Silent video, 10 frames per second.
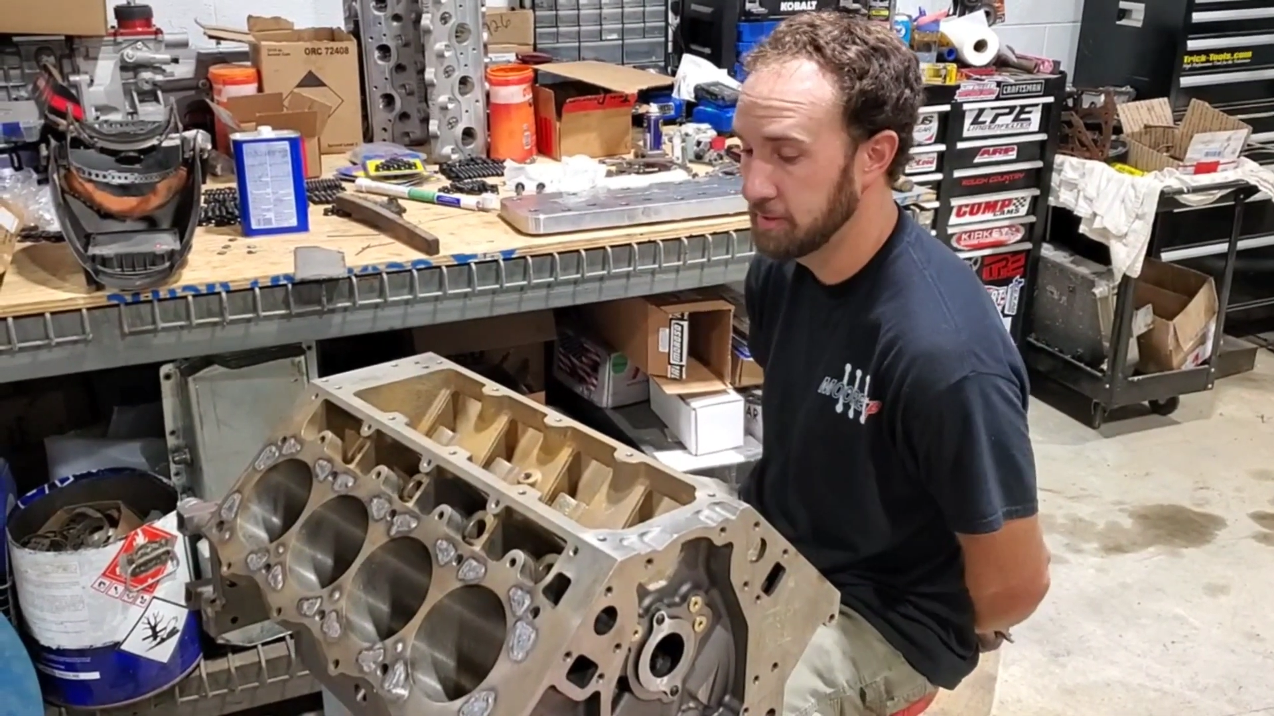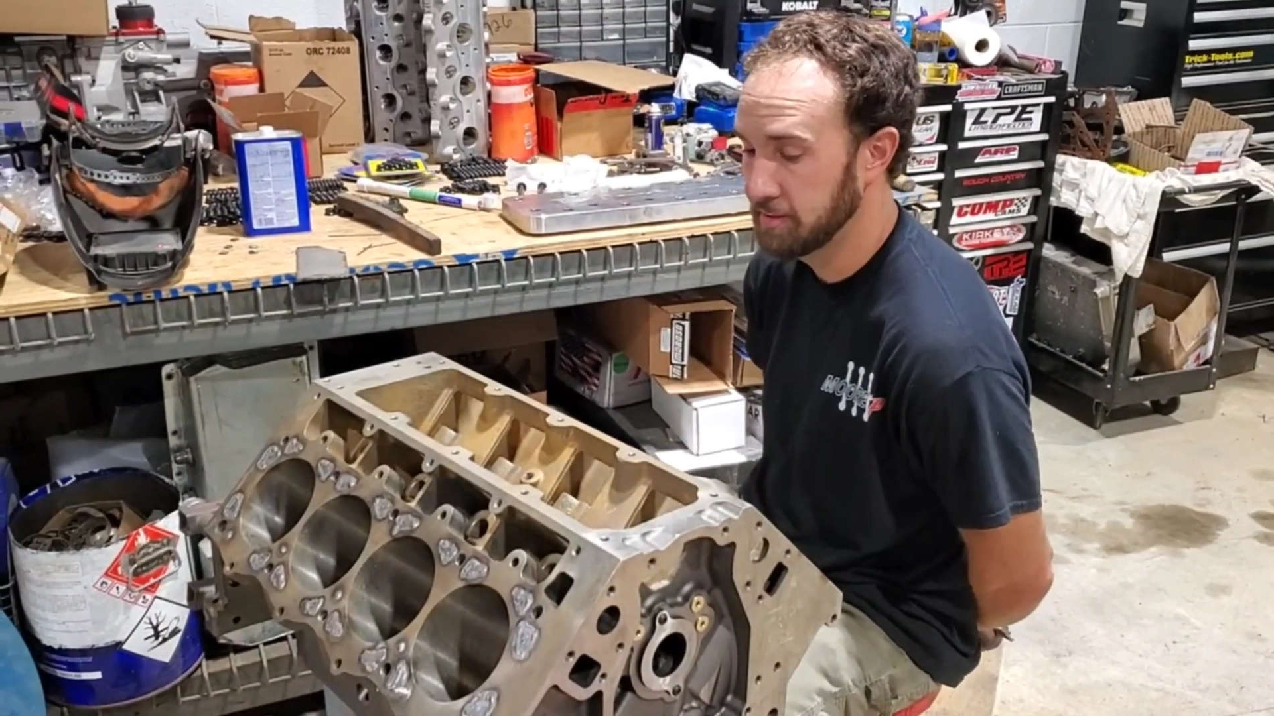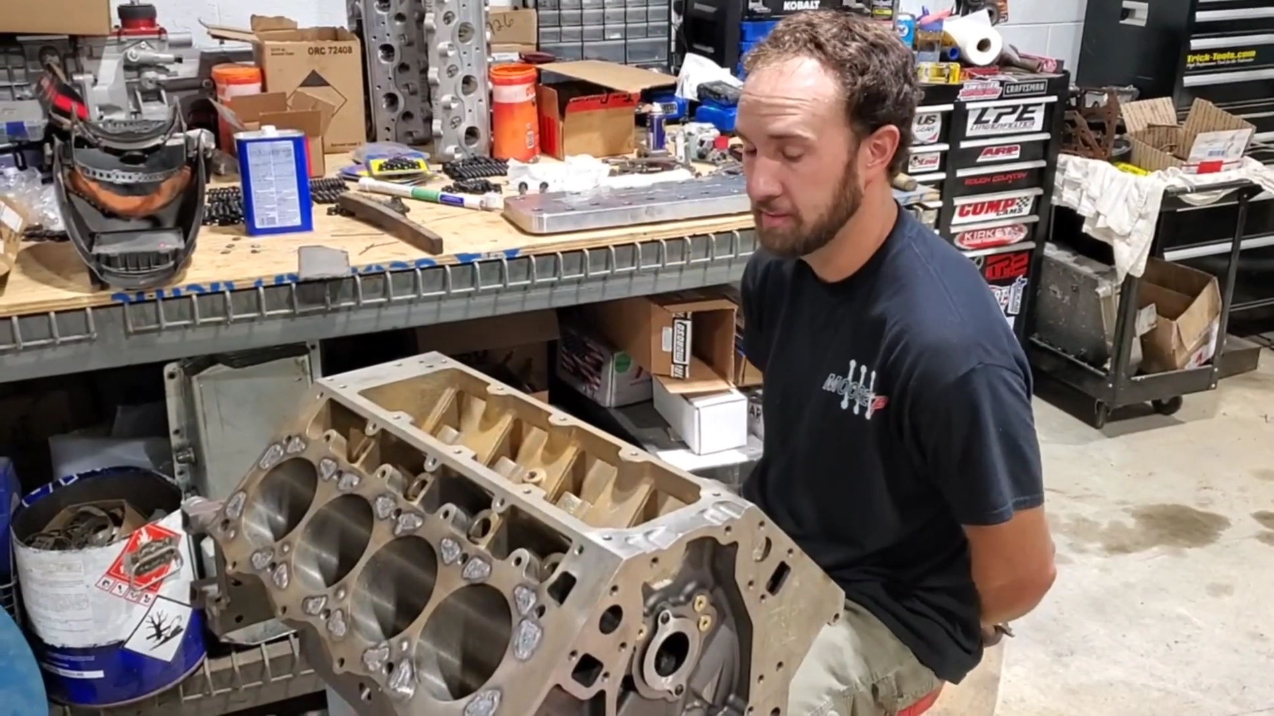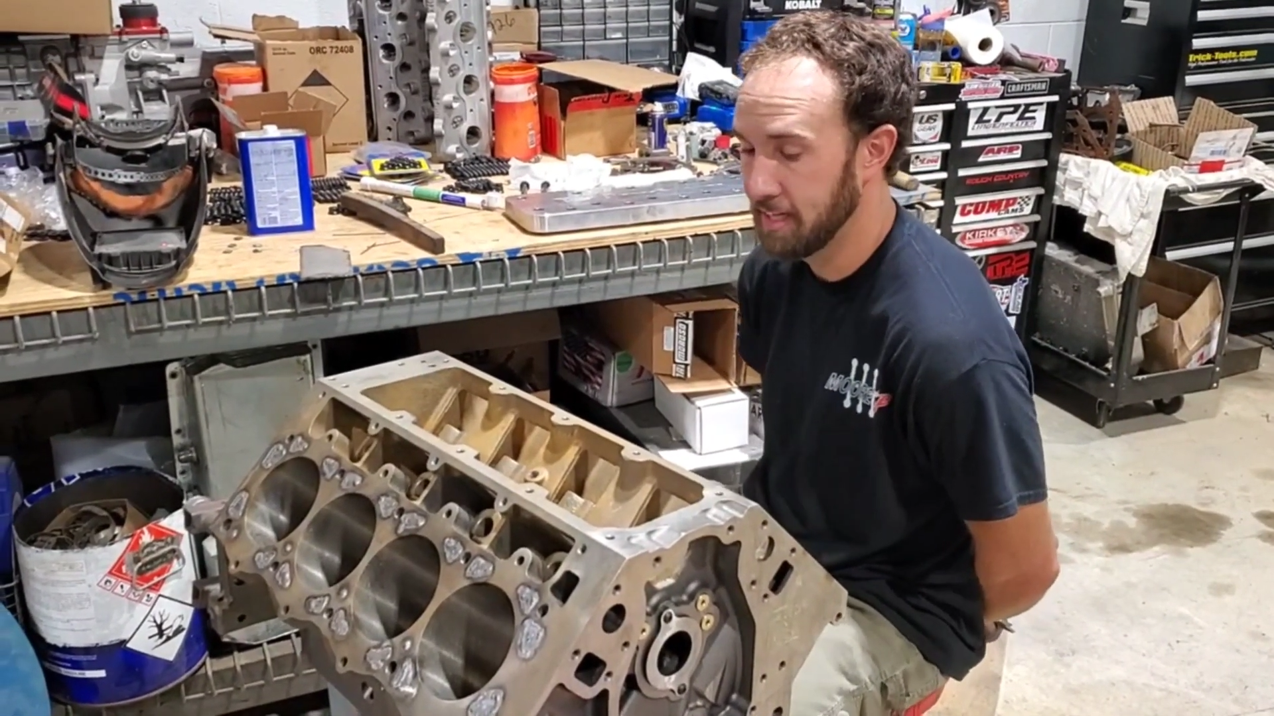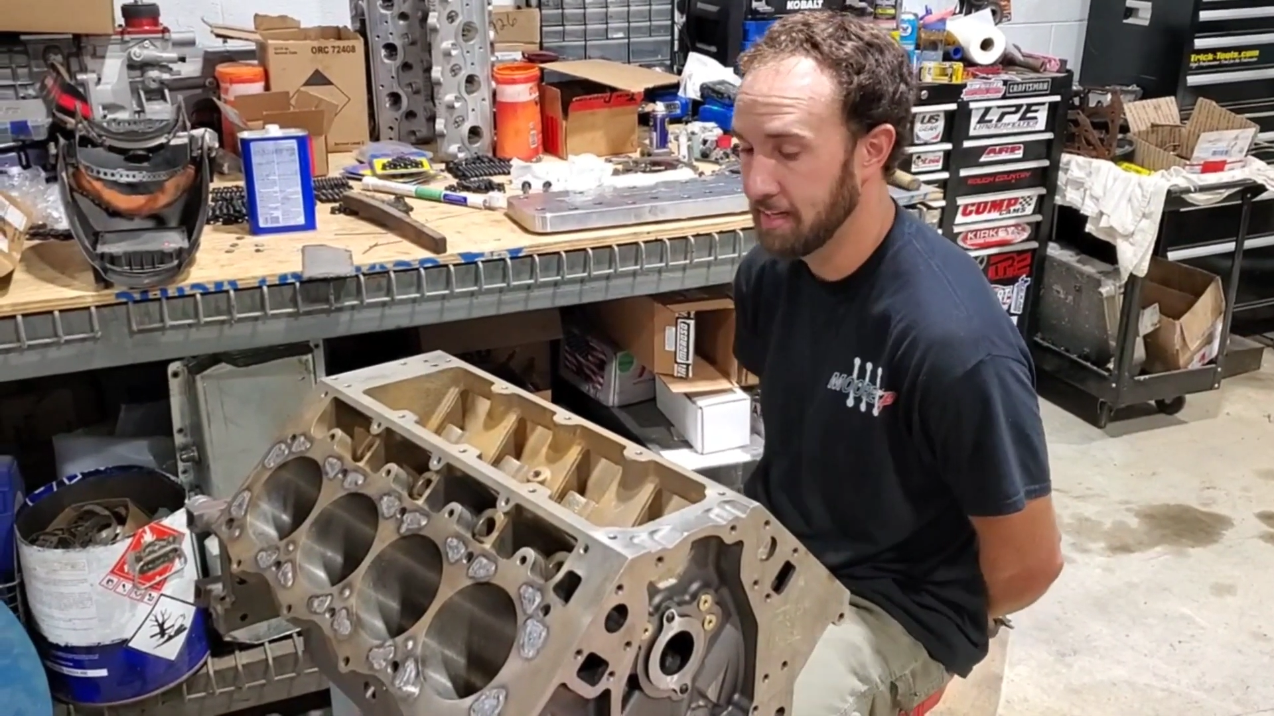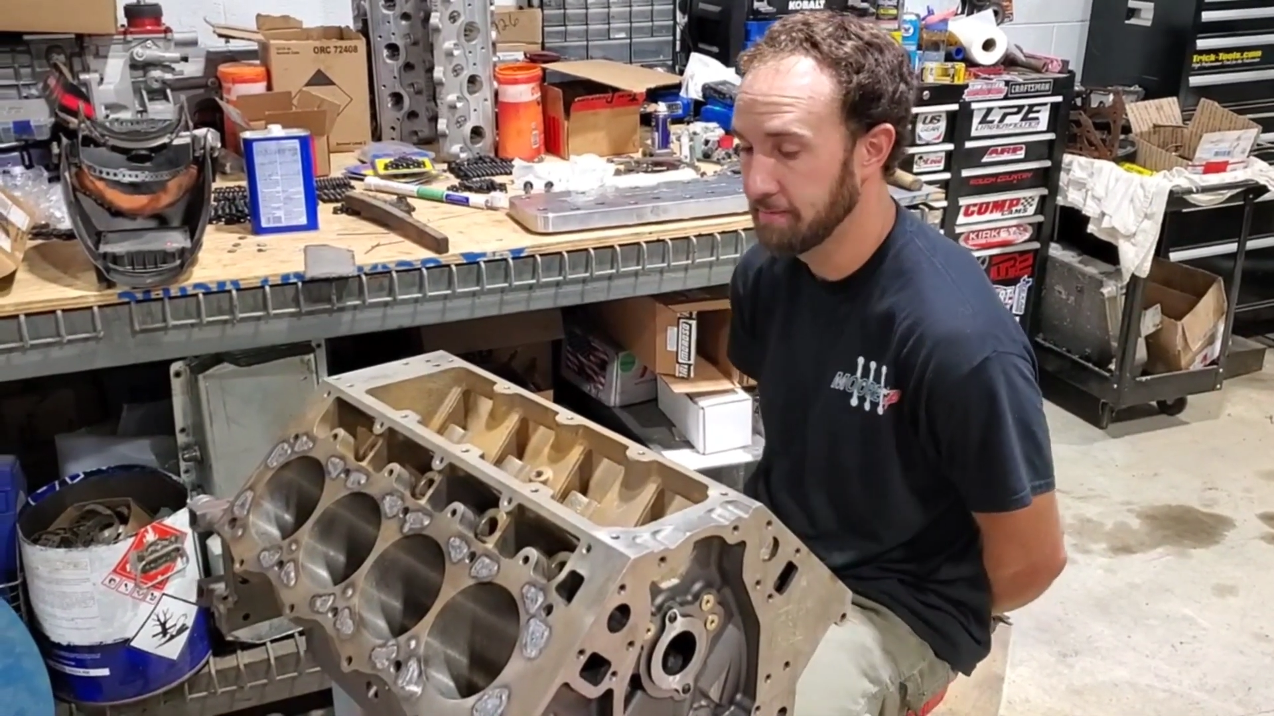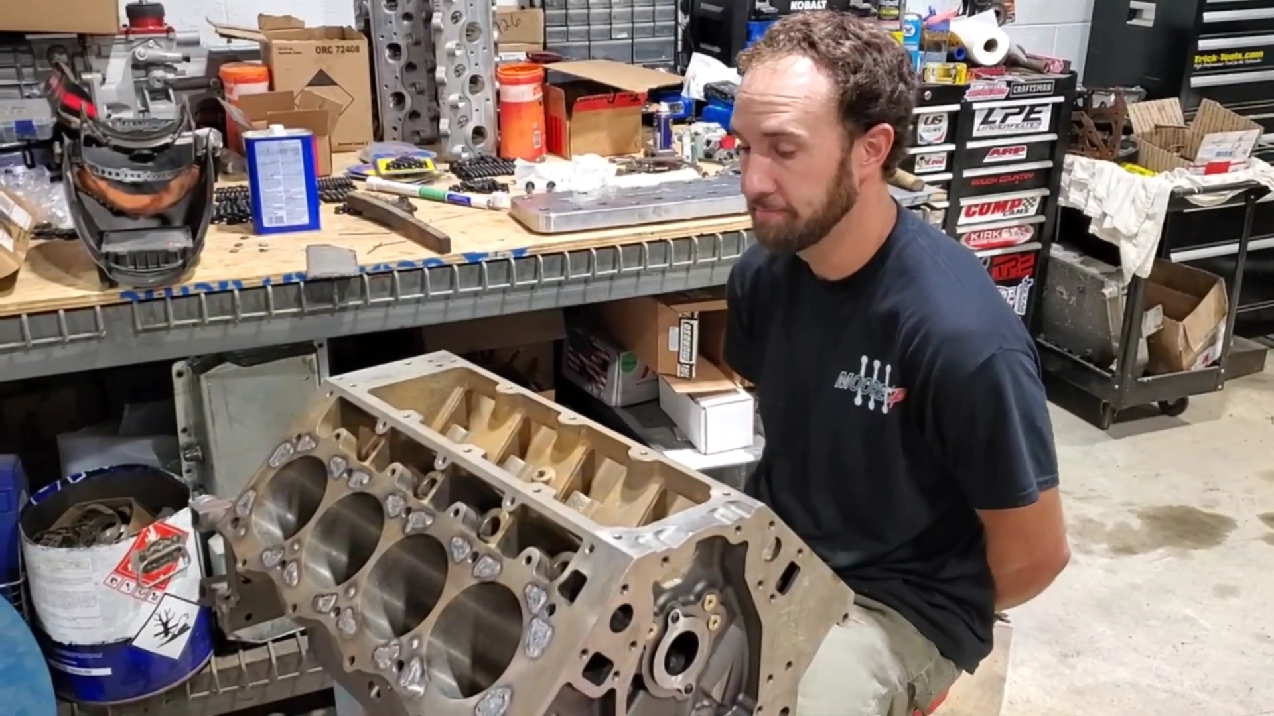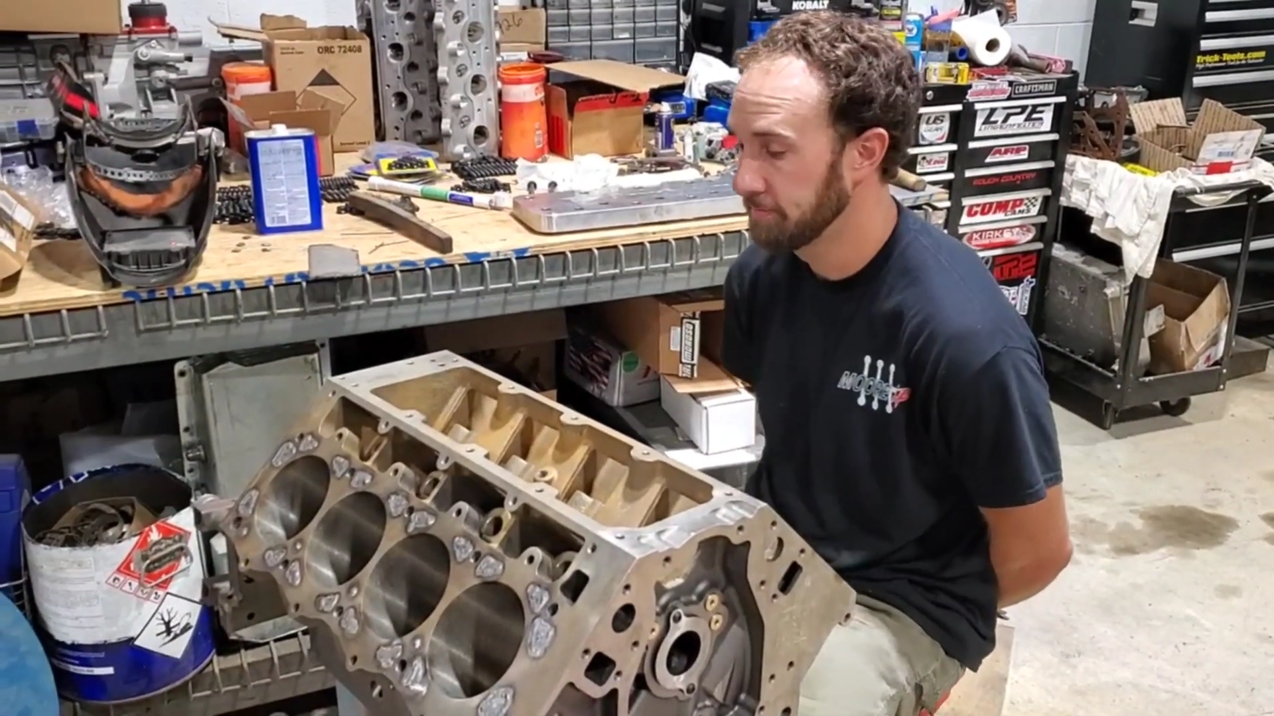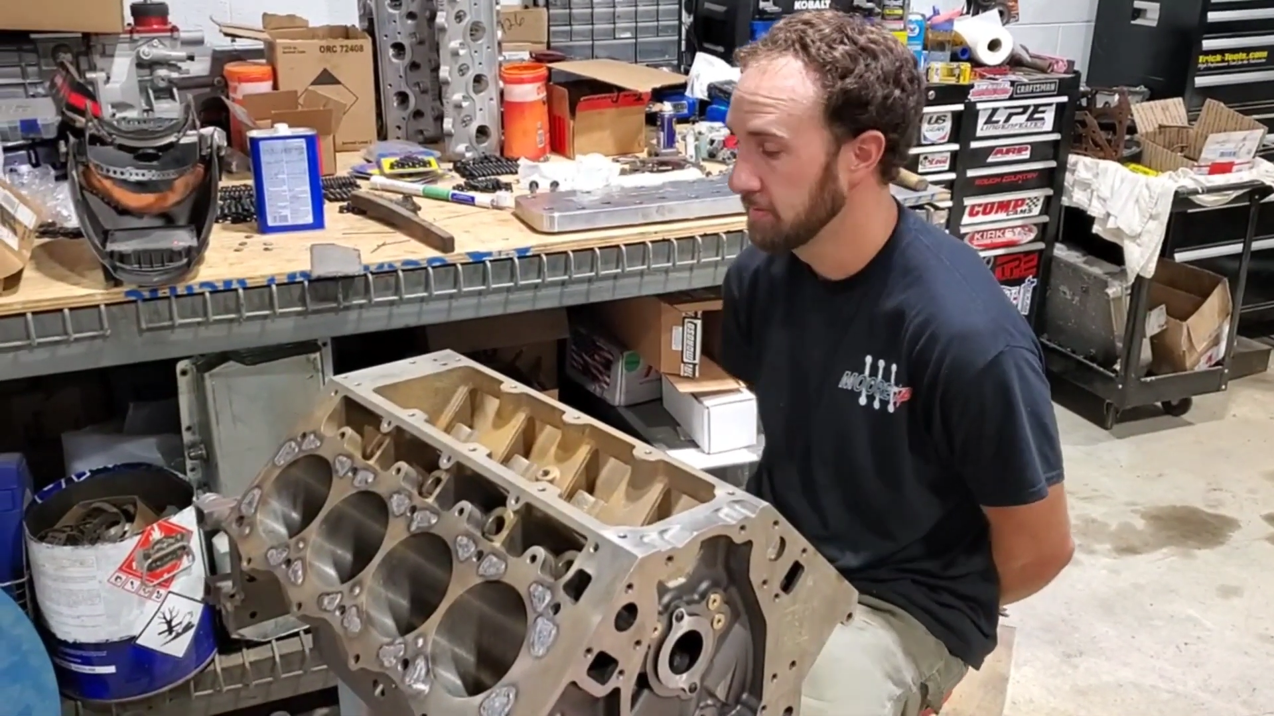just to kind of